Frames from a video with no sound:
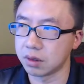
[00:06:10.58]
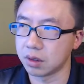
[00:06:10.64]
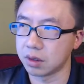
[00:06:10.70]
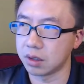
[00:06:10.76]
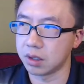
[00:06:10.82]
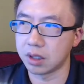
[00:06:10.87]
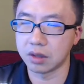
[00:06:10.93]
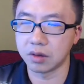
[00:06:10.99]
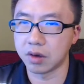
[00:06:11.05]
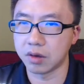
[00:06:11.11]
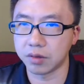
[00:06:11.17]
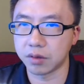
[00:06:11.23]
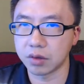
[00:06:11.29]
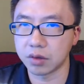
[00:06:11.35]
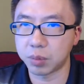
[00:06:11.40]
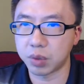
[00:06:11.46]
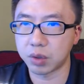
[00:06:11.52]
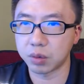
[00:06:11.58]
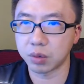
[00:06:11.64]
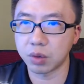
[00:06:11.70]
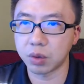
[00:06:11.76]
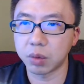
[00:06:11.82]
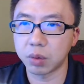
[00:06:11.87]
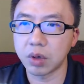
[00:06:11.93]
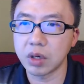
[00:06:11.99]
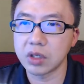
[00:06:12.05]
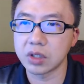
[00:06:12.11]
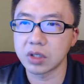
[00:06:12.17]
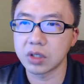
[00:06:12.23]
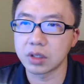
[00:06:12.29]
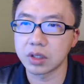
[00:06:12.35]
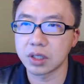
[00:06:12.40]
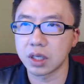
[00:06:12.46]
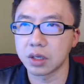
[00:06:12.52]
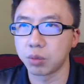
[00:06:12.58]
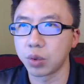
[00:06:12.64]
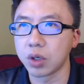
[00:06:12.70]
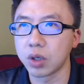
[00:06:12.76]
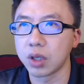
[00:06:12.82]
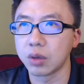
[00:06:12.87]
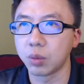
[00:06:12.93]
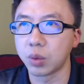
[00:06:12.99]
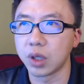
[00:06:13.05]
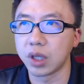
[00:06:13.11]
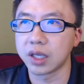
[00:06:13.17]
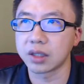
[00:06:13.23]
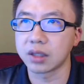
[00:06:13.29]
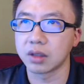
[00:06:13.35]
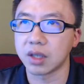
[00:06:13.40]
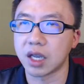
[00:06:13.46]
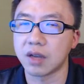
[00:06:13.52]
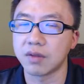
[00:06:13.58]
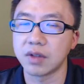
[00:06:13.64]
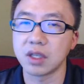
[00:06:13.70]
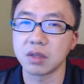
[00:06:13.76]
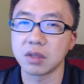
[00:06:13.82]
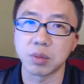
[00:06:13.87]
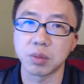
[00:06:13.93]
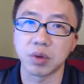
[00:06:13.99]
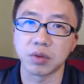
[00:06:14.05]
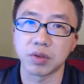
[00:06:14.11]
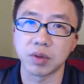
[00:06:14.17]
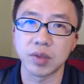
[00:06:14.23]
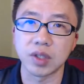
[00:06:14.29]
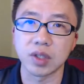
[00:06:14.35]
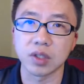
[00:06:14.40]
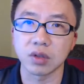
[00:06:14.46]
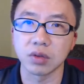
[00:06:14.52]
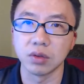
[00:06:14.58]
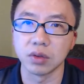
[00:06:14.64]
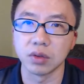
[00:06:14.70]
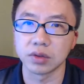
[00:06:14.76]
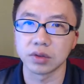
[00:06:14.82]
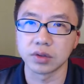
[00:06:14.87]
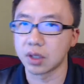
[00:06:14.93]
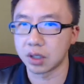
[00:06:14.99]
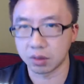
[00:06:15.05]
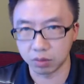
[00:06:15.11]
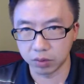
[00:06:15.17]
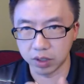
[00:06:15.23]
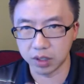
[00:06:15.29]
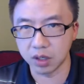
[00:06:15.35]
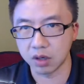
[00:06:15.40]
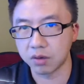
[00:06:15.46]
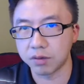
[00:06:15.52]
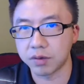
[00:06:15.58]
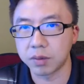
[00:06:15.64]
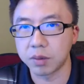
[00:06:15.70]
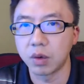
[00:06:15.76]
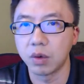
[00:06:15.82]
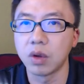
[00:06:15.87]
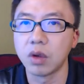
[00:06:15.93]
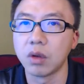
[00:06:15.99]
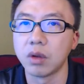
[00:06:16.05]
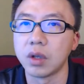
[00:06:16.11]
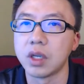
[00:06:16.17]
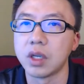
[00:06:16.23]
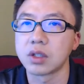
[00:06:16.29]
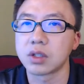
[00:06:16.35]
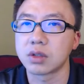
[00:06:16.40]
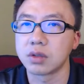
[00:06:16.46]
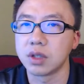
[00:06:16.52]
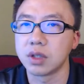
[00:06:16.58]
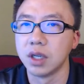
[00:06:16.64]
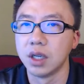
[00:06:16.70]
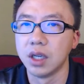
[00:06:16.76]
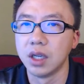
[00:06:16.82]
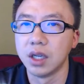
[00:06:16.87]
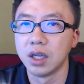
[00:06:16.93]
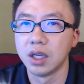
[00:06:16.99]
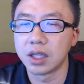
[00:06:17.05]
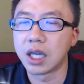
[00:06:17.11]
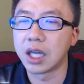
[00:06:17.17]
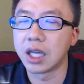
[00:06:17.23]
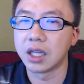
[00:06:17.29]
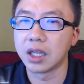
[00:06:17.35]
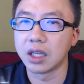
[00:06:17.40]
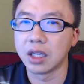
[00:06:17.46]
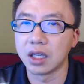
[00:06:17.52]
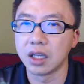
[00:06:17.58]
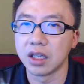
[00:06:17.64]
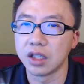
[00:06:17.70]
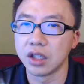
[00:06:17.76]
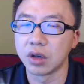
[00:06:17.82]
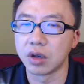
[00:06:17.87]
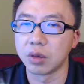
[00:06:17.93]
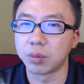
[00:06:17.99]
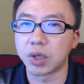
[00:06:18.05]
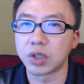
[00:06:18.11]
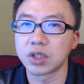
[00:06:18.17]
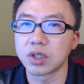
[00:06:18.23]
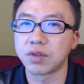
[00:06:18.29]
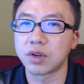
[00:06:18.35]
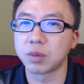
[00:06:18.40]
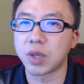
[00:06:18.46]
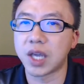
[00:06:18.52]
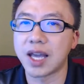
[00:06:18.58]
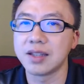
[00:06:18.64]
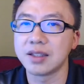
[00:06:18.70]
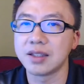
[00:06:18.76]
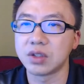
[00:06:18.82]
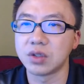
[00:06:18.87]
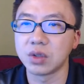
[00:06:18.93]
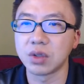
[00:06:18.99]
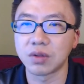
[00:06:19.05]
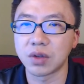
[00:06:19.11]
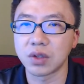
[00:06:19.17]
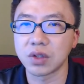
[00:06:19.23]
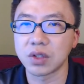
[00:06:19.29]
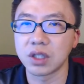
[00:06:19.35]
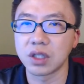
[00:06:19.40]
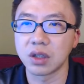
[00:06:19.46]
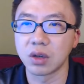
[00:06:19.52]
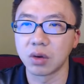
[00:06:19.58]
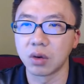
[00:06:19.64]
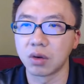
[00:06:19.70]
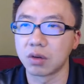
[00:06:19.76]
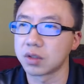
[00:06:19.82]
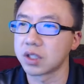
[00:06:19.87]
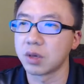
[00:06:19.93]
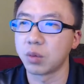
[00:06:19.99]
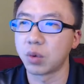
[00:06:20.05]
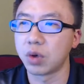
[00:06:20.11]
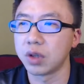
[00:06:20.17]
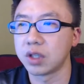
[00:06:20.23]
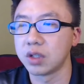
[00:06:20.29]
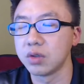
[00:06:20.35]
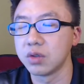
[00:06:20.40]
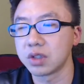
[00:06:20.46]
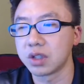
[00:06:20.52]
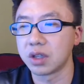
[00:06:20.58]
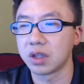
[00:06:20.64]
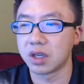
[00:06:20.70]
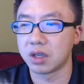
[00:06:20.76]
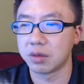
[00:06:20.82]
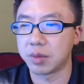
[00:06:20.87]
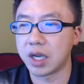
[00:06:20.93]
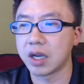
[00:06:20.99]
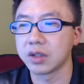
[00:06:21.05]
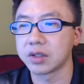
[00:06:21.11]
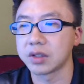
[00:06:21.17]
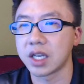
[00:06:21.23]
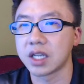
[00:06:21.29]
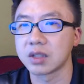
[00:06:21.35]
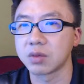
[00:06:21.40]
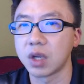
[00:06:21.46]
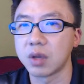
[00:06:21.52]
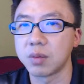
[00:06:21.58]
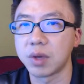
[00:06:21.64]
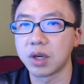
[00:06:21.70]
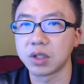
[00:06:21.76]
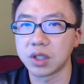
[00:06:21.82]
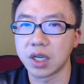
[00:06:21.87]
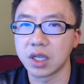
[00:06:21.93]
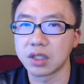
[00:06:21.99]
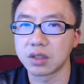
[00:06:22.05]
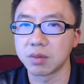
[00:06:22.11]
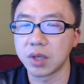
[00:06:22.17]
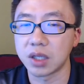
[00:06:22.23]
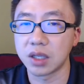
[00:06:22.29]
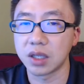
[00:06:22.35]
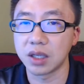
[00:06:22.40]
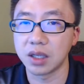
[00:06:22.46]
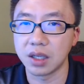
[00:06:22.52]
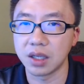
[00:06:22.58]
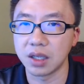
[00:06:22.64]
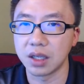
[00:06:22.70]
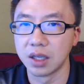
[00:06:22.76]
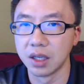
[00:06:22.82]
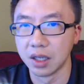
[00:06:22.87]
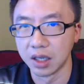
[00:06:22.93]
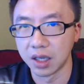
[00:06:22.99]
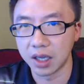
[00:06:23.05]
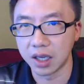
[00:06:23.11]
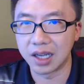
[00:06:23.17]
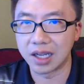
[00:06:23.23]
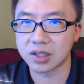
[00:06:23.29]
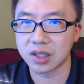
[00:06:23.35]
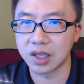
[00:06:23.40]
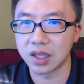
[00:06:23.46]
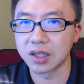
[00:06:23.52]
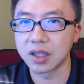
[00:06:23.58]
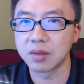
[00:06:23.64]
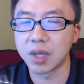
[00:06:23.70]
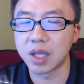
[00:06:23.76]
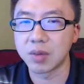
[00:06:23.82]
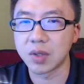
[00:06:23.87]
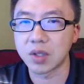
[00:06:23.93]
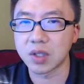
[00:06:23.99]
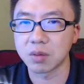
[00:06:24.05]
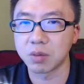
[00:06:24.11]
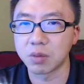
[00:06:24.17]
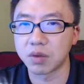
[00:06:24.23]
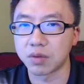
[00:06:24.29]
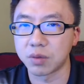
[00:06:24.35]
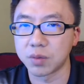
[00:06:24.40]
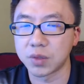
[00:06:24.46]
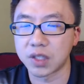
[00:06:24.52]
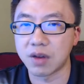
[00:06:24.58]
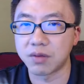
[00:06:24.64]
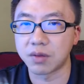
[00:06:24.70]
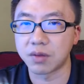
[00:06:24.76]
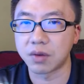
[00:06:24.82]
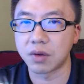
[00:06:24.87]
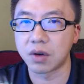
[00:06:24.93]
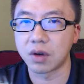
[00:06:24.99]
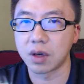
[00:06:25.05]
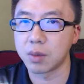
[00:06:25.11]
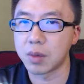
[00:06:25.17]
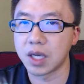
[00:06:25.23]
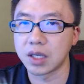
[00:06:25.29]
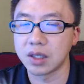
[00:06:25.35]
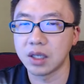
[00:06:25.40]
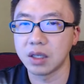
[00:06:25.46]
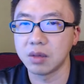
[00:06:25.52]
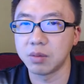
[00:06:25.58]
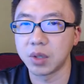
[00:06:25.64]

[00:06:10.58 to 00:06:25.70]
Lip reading: and of course corporations to say we like to have these people from these schools. Like we know from oil industry that a person from Kansas University or somewhere in Houston thereabouts has way better chance of making it in Exxon than maybe someone from Stanford or MIT